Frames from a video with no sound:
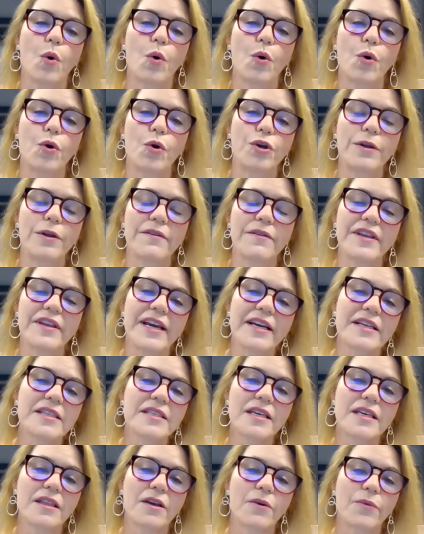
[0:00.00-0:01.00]
You know, the
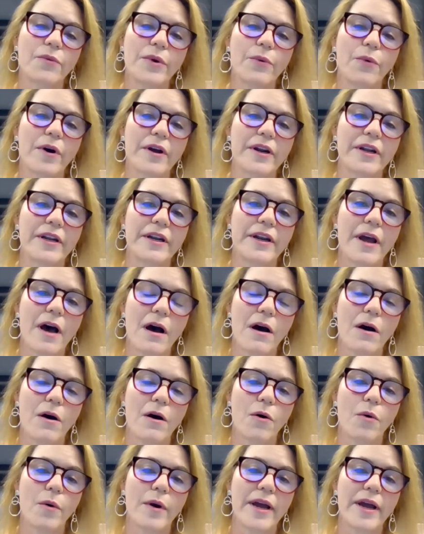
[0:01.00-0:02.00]
next thing that we want to
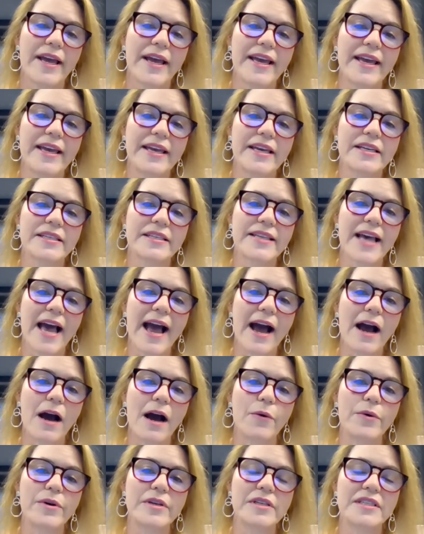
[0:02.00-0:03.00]
know is
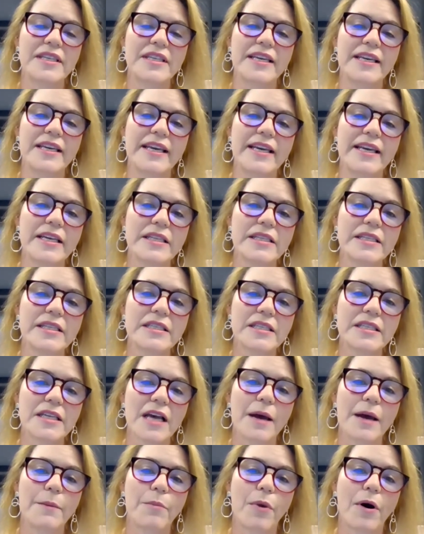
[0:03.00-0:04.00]
how is the
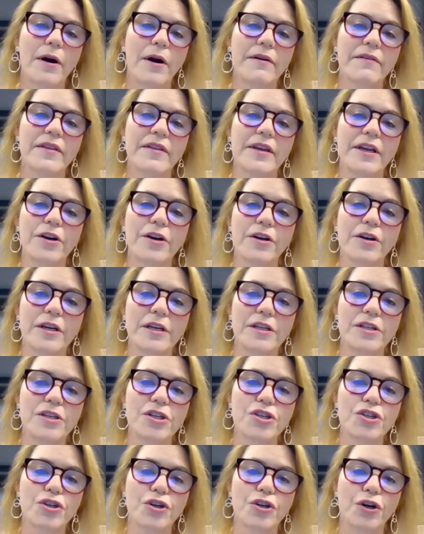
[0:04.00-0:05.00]
inside part of the air
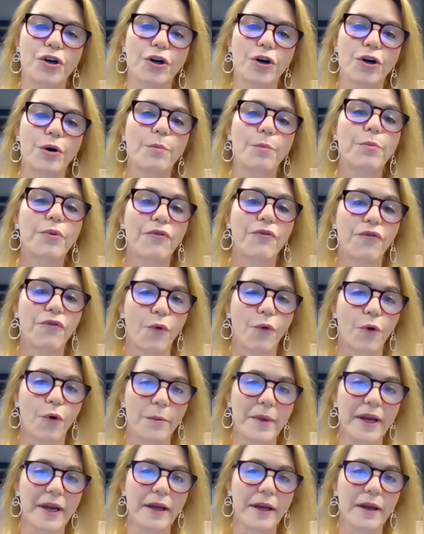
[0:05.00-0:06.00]
conditioner
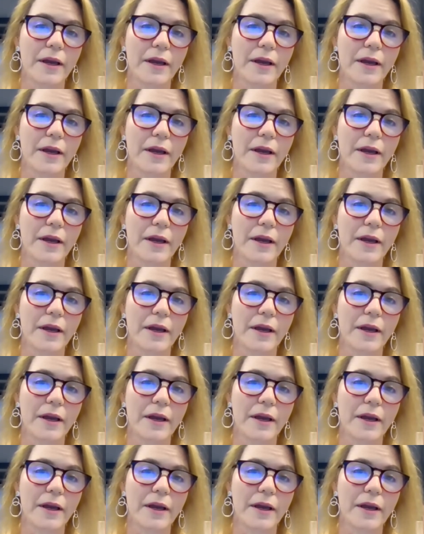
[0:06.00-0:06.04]
performing?